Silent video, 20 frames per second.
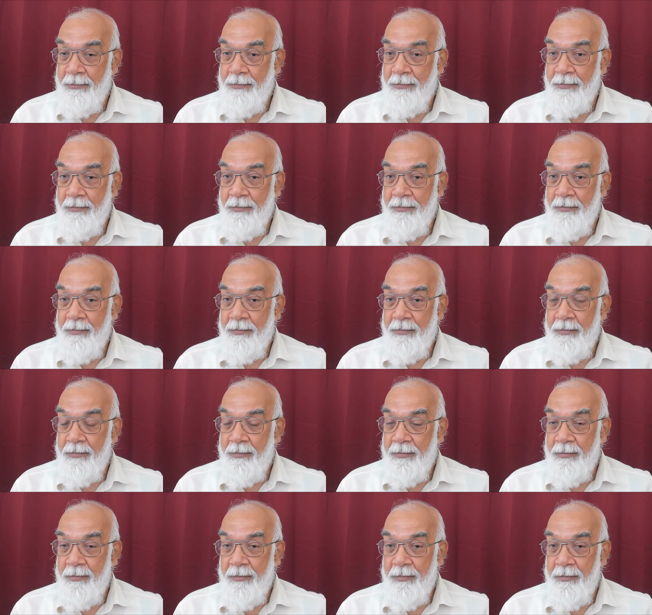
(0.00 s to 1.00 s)

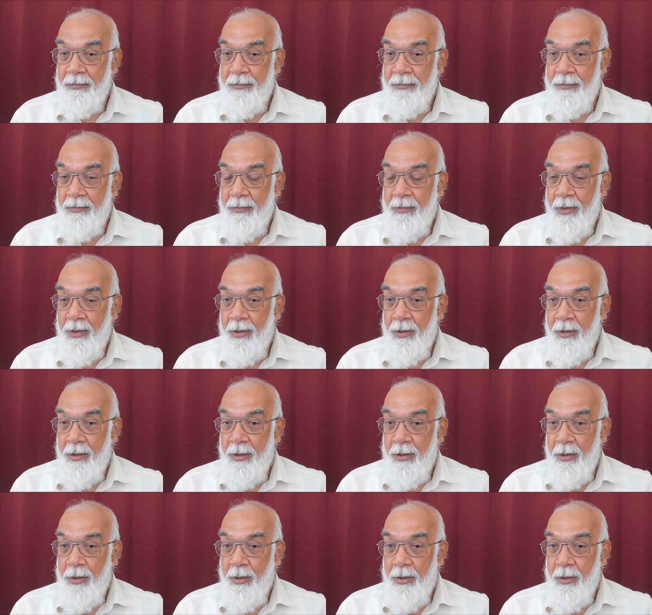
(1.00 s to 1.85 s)
Nothing is said.